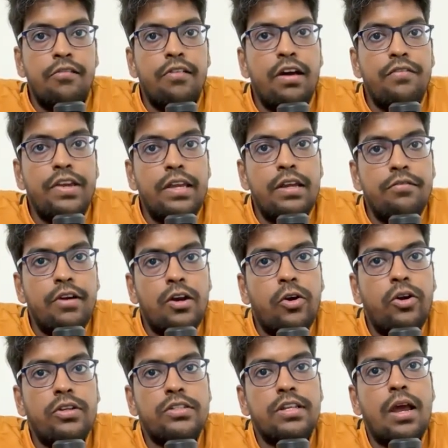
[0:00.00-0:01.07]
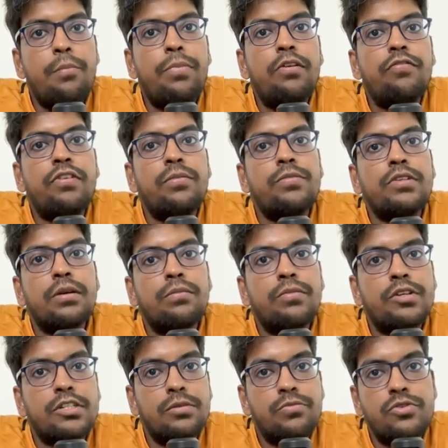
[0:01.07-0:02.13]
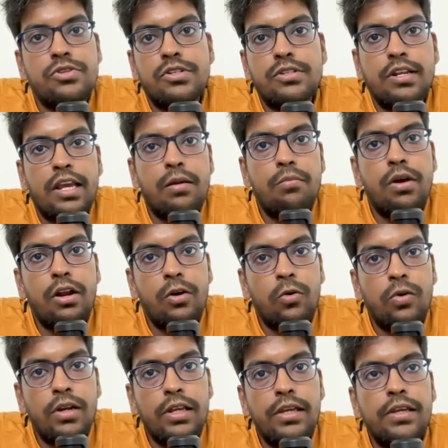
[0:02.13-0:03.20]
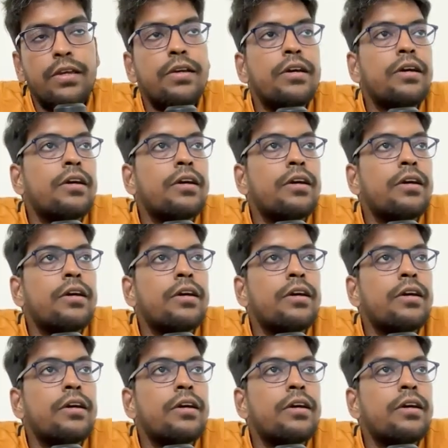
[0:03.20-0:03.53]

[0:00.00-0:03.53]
where we we are going to sample from some distributions like bernoulli